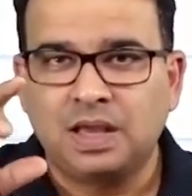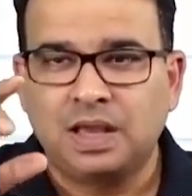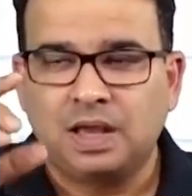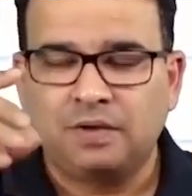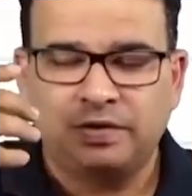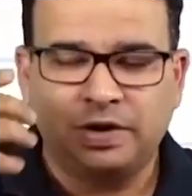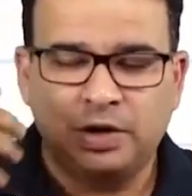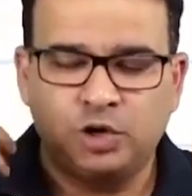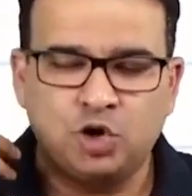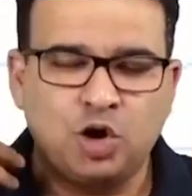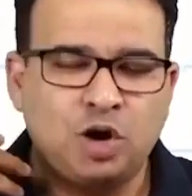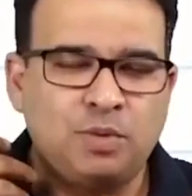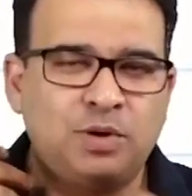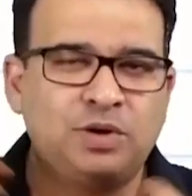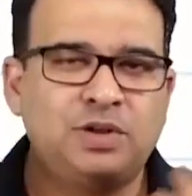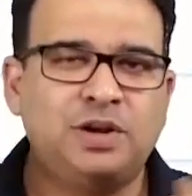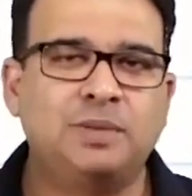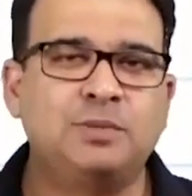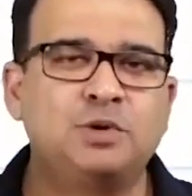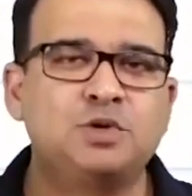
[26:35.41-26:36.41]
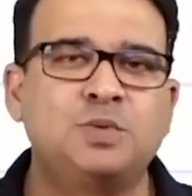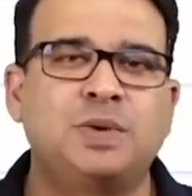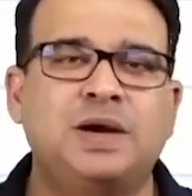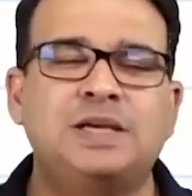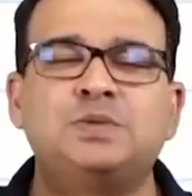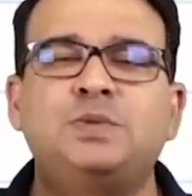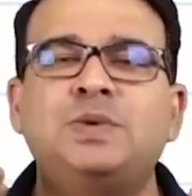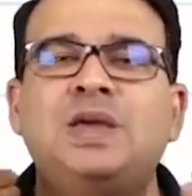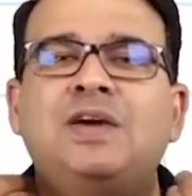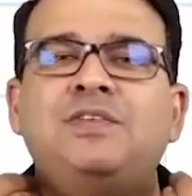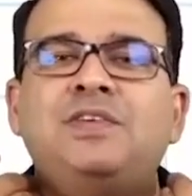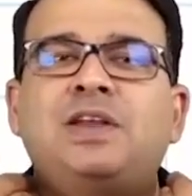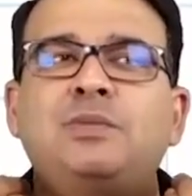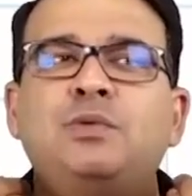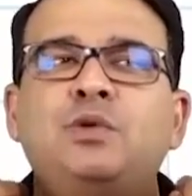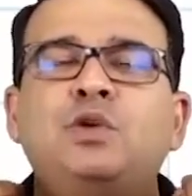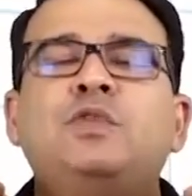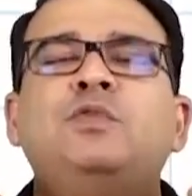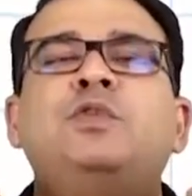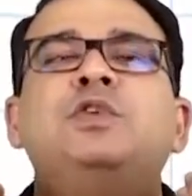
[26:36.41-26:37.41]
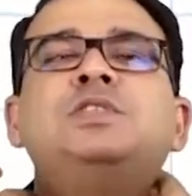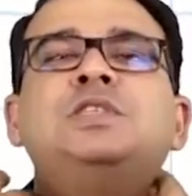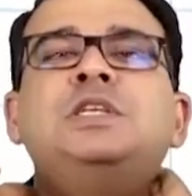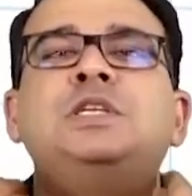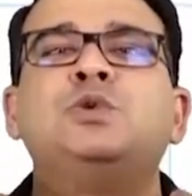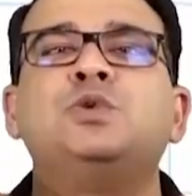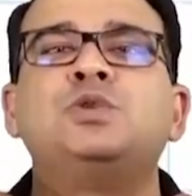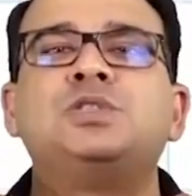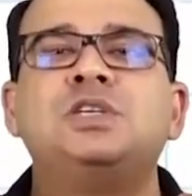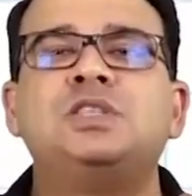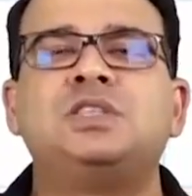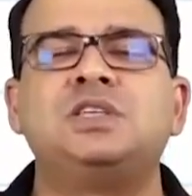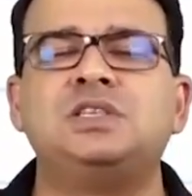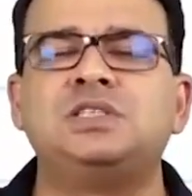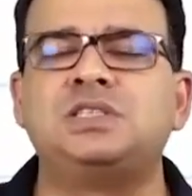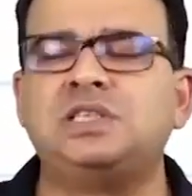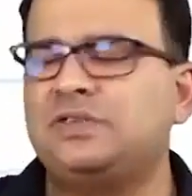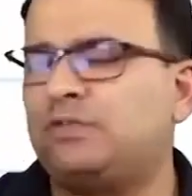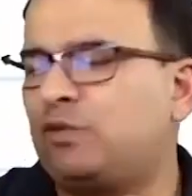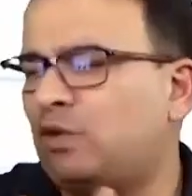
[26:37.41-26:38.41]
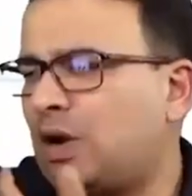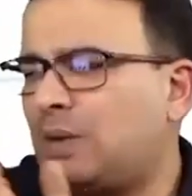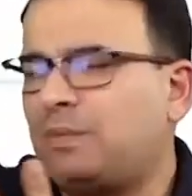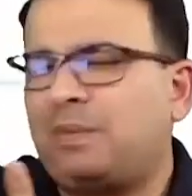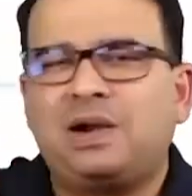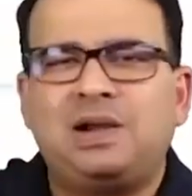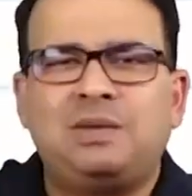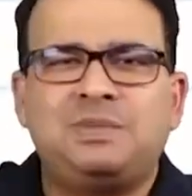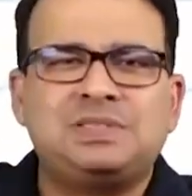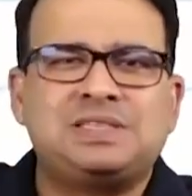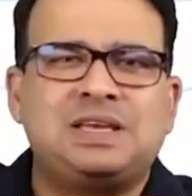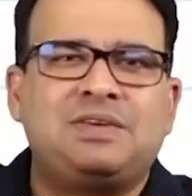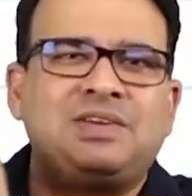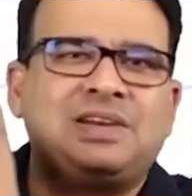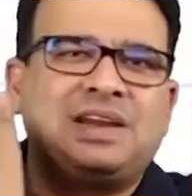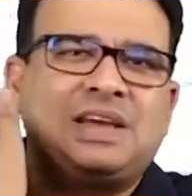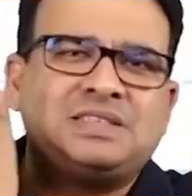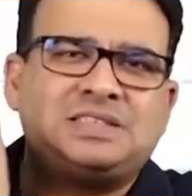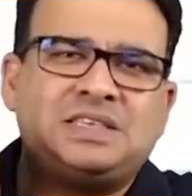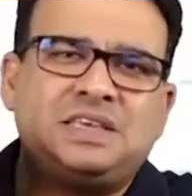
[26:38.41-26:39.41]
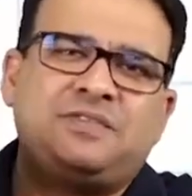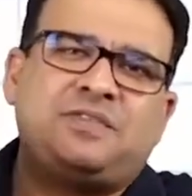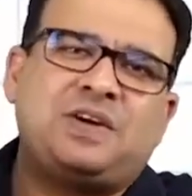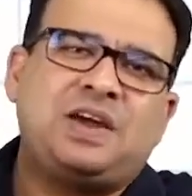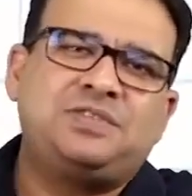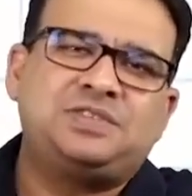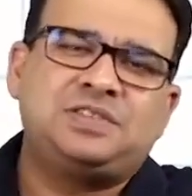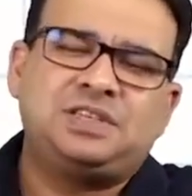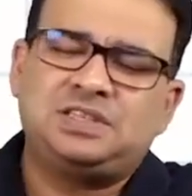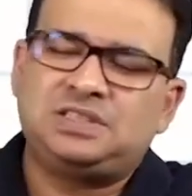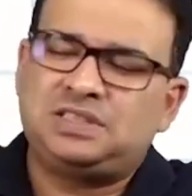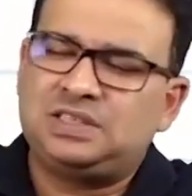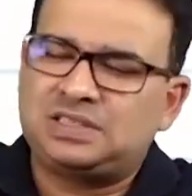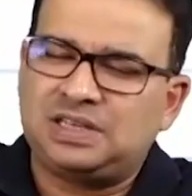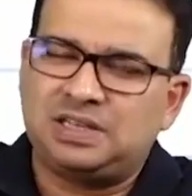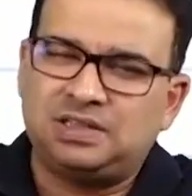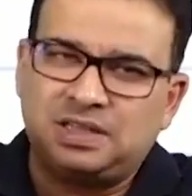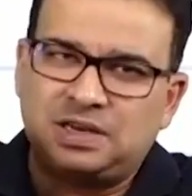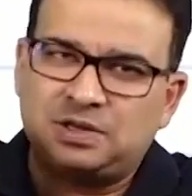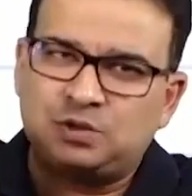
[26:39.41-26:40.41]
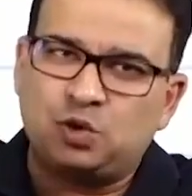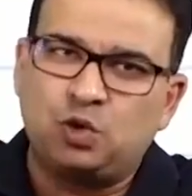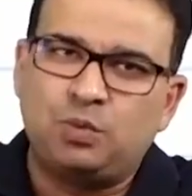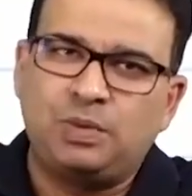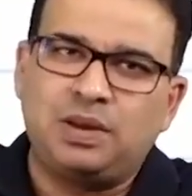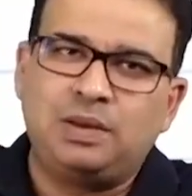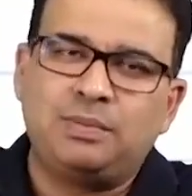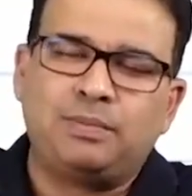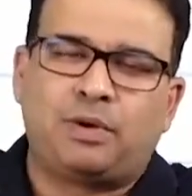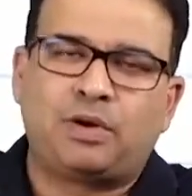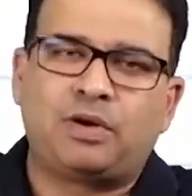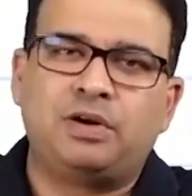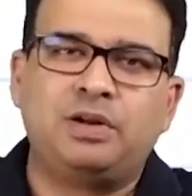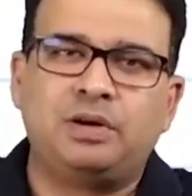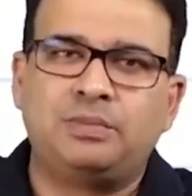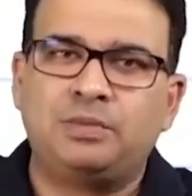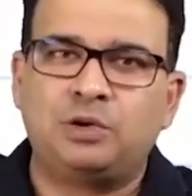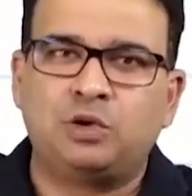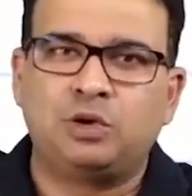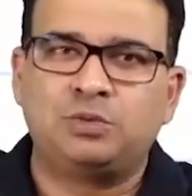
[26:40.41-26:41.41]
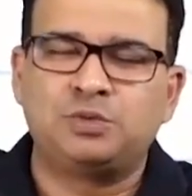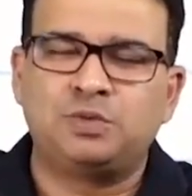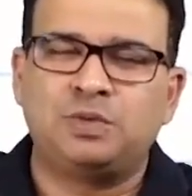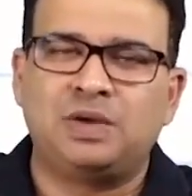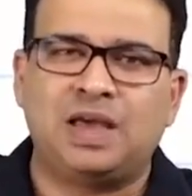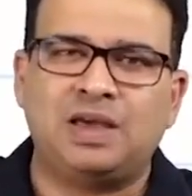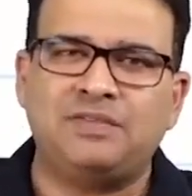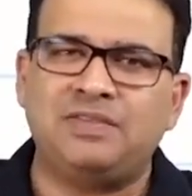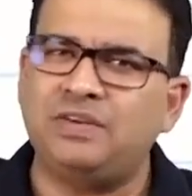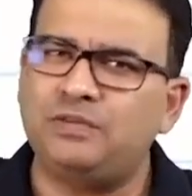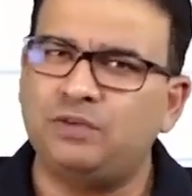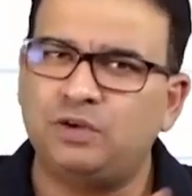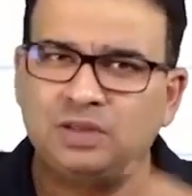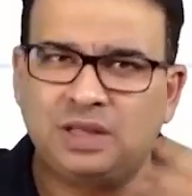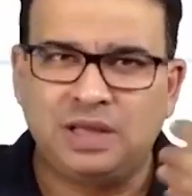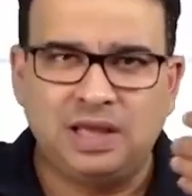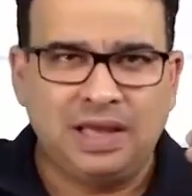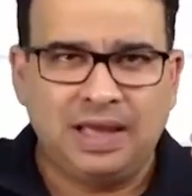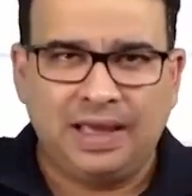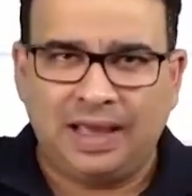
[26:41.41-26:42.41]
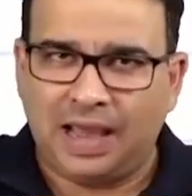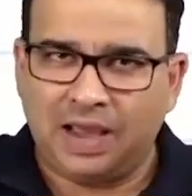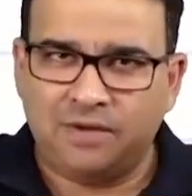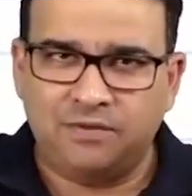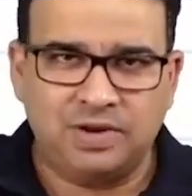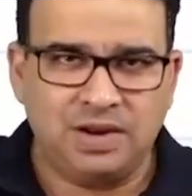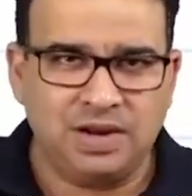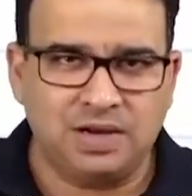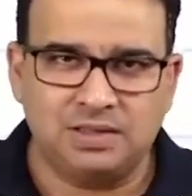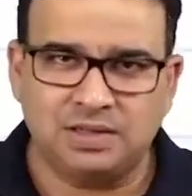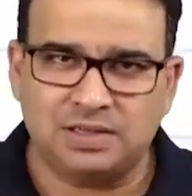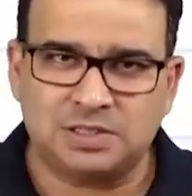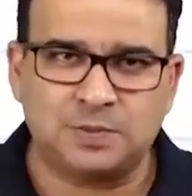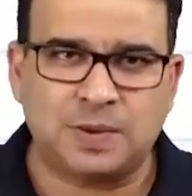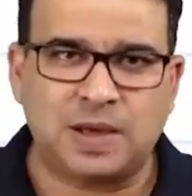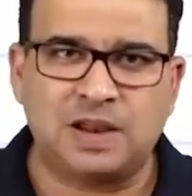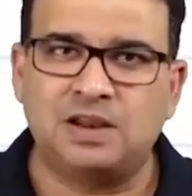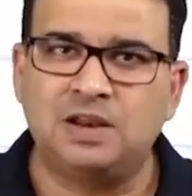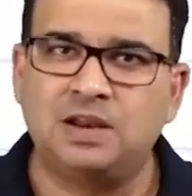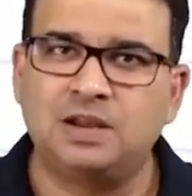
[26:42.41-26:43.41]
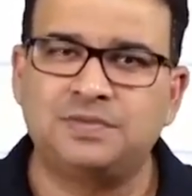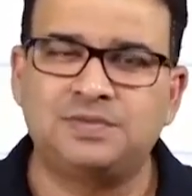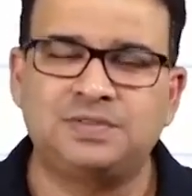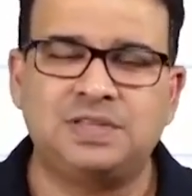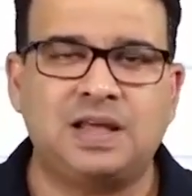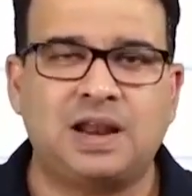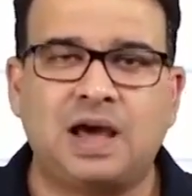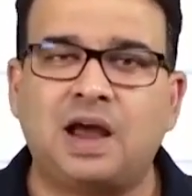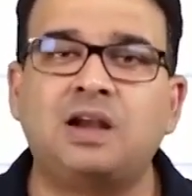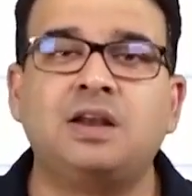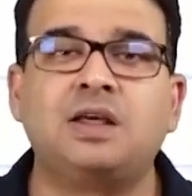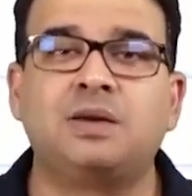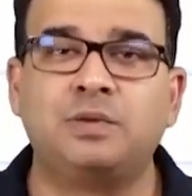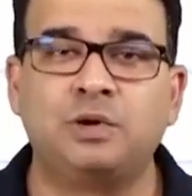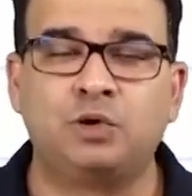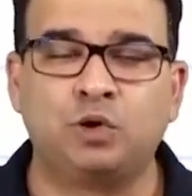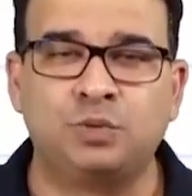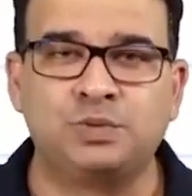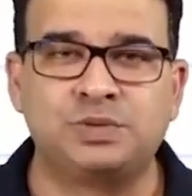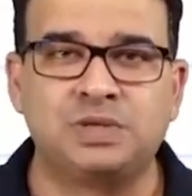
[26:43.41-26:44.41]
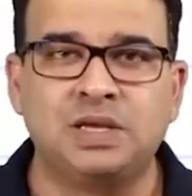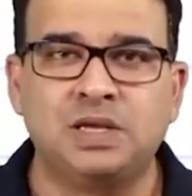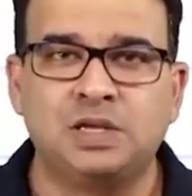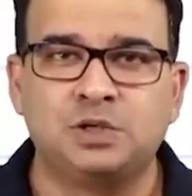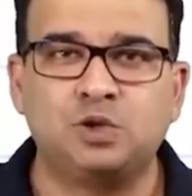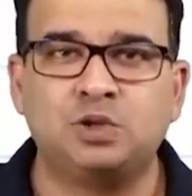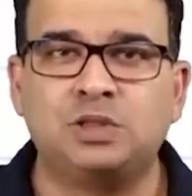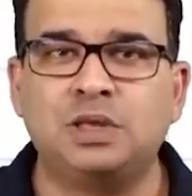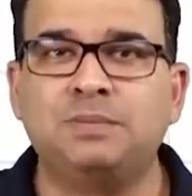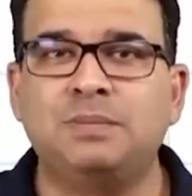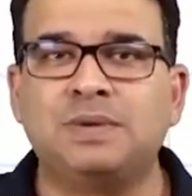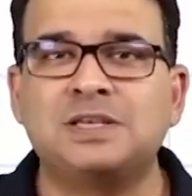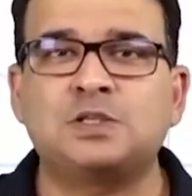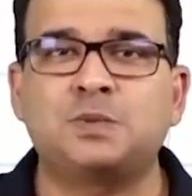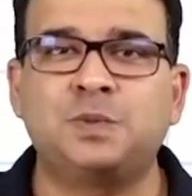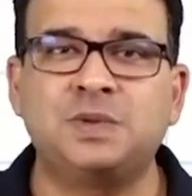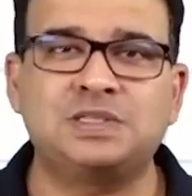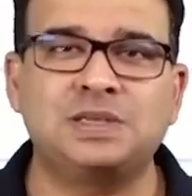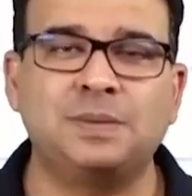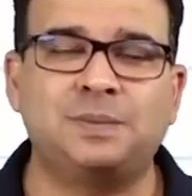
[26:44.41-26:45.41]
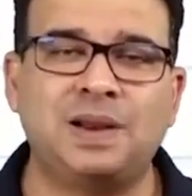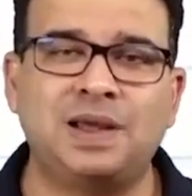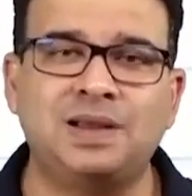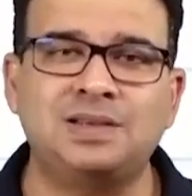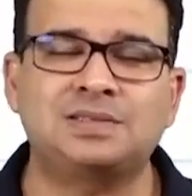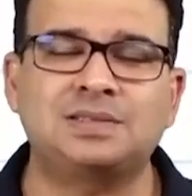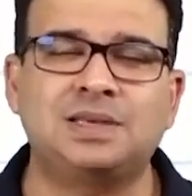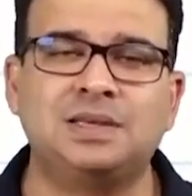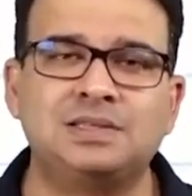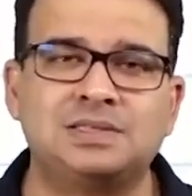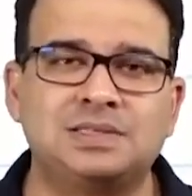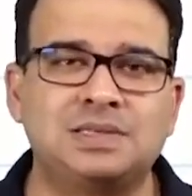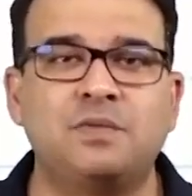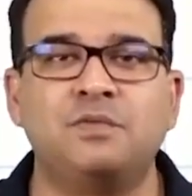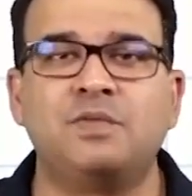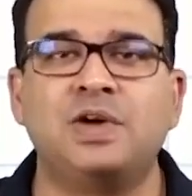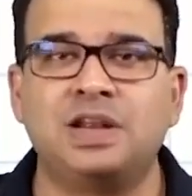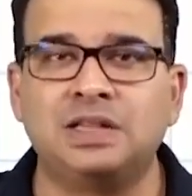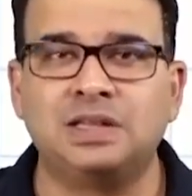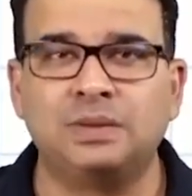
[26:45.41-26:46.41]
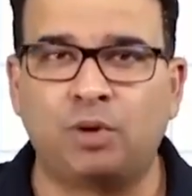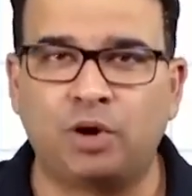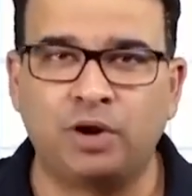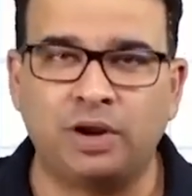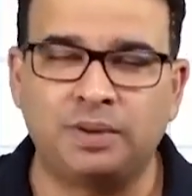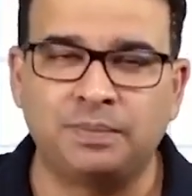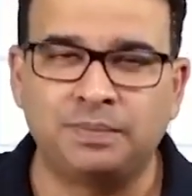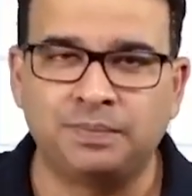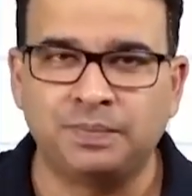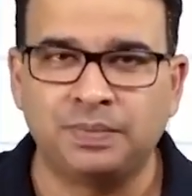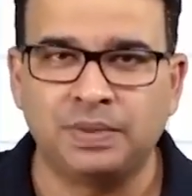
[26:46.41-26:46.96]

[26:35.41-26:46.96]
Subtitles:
When you talk about the dermatome, guys, we have dermatome for C2, C3, C4. Upper limb is having like C5, C6, and there are so many important dermatomes we have. And for every other spinal nerves, there are dermatomes. So they must be supplying skin somewhere in the body.